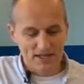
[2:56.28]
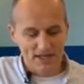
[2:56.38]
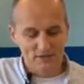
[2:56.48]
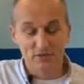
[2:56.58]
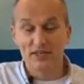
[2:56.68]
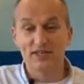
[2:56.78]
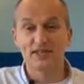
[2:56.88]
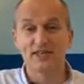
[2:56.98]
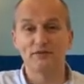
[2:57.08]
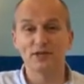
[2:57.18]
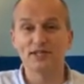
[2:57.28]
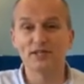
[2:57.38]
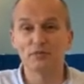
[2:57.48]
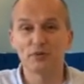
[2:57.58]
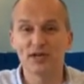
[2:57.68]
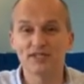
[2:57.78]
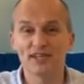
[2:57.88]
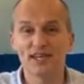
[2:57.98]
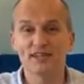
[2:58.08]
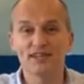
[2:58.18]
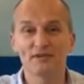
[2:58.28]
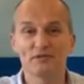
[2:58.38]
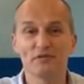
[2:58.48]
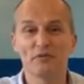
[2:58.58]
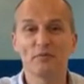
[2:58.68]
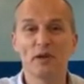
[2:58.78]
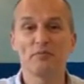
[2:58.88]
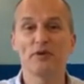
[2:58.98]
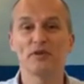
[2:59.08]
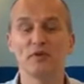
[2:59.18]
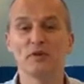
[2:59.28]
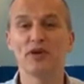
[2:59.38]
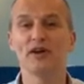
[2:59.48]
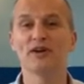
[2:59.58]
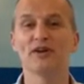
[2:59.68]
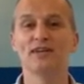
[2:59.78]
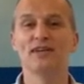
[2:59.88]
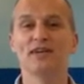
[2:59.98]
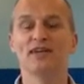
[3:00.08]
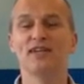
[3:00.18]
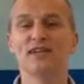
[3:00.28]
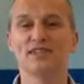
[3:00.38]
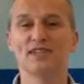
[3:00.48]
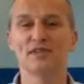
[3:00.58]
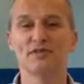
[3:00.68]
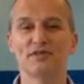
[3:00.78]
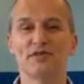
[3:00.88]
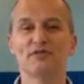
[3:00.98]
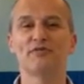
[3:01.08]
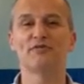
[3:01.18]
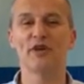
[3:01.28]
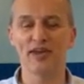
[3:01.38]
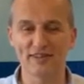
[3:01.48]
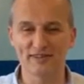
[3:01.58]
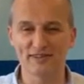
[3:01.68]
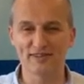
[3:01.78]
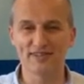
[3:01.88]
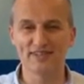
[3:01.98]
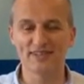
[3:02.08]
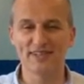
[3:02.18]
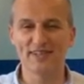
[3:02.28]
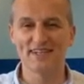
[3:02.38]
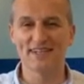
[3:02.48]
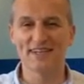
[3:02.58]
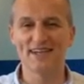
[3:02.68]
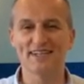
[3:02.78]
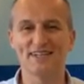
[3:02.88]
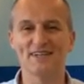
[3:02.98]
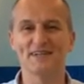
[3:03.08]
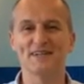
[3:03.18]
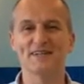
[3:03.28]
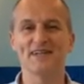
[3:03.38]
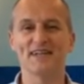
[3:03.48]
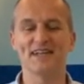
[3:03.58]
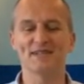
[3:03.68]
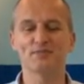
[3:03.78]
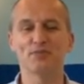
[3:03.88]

As we get ready to pray together, we remember that we are in a series on faith, and let's